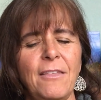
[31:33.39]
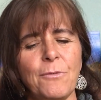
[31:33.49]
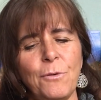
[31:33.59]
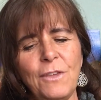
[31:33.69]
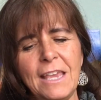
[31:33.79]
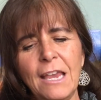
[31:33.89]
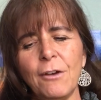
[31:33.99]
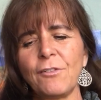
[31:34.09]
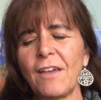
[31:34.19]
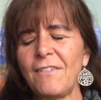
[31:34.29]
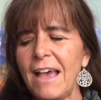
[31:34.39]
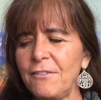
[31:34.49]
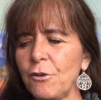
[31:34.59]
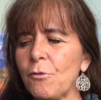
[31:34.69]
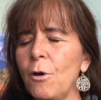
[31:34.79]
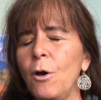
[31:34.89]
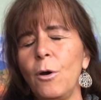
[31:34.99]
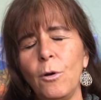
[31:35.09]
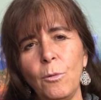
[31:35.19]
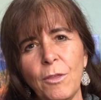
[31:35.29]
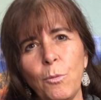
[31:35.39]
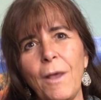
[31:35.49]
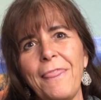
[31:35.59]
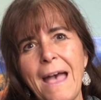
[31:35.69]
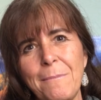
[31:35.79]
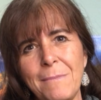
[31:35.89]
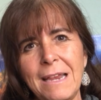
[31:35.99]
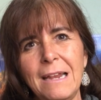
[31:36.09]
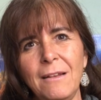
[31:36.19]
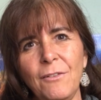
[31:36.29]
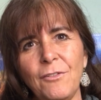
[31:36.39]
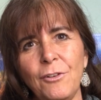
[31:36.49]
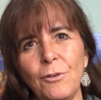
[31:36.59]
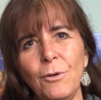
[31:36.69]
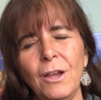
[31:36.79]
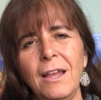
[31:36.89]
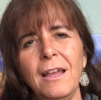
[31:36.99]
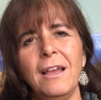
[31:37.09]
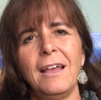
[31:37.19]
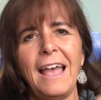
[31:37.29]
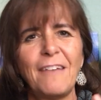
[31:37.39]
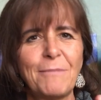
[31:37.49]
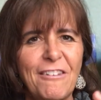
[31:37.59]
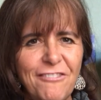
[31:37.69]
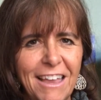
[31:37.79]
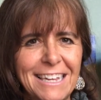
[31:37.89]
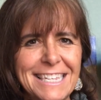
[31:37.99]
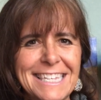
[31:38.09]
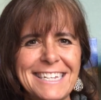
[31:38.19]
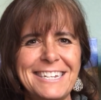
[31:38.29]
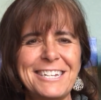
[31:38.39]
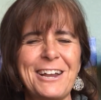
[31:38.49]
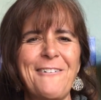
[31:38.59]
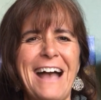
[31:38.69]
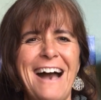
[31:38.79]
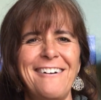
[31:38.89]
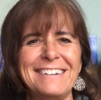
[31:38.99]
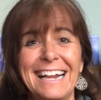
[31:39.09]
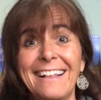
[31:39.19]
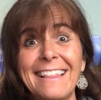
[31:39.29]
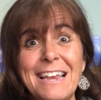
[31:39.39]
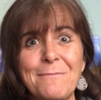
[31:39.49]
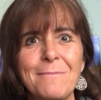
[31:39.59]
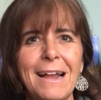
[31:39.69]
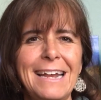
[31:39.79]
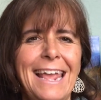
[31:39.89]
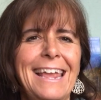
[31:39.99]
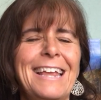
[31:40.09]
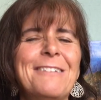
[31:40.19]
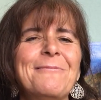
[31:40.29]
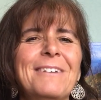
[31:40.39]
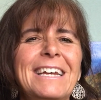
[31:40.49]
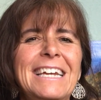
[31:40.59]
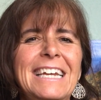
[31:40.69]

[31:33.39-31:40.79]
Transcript: Through the years, I've had to grow with what that means to have my face show out and claim my name.